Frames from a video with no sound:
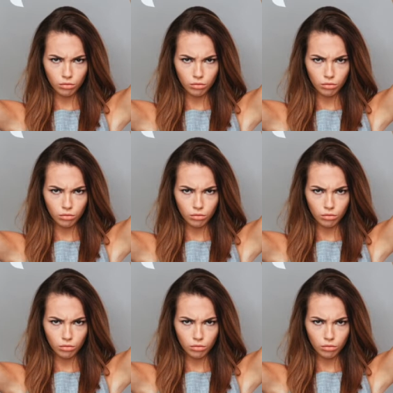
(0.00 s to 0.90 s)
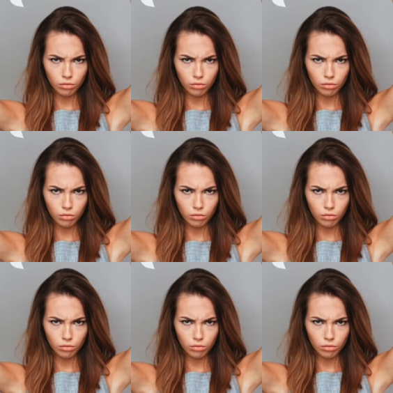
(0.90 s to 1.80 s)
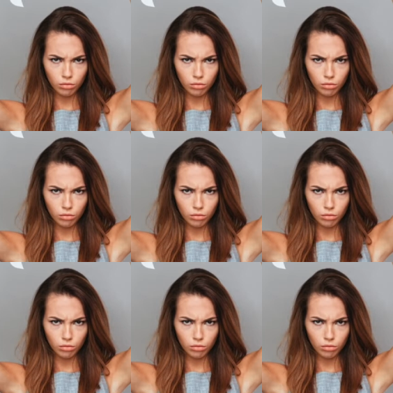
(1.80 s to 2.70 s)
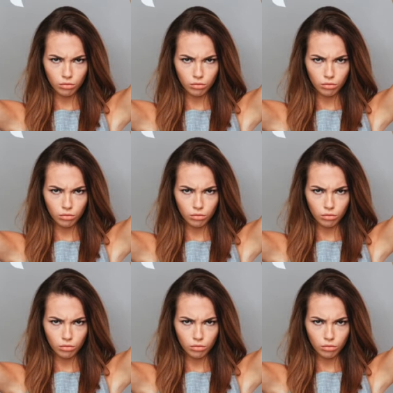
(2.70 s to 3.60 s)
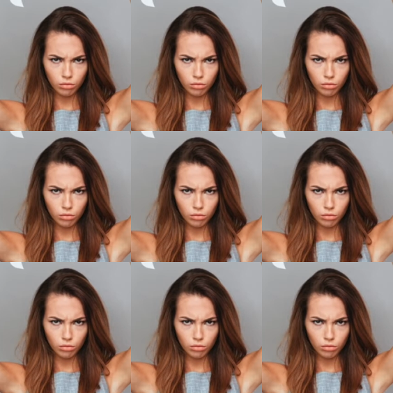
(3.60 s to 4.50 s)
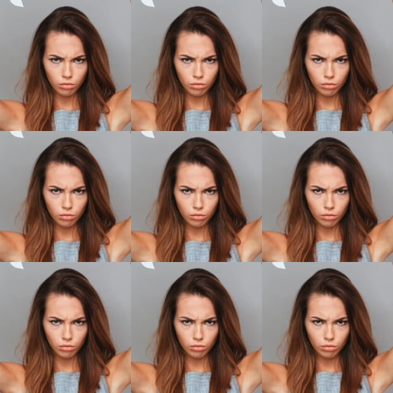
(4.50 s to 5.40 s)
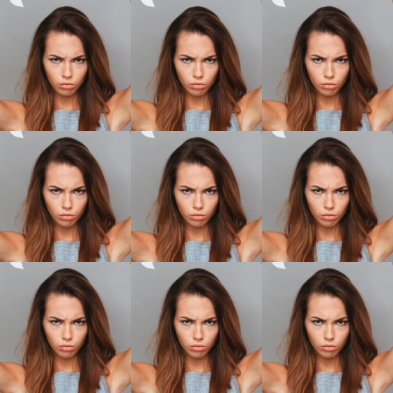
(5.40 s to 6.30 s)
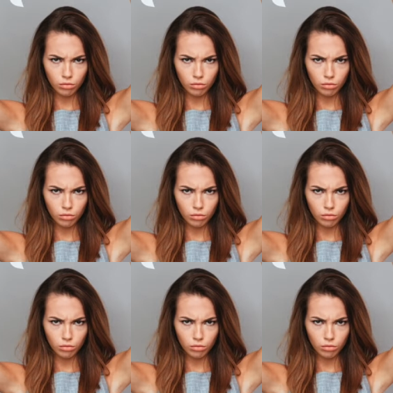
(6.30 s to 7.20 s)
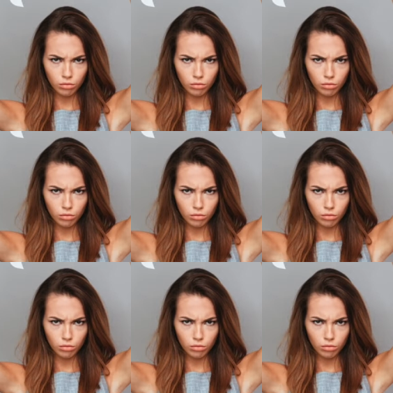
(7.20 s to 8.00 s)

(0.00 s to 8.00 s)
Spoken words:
The face doesn't move, so there is nothing to read.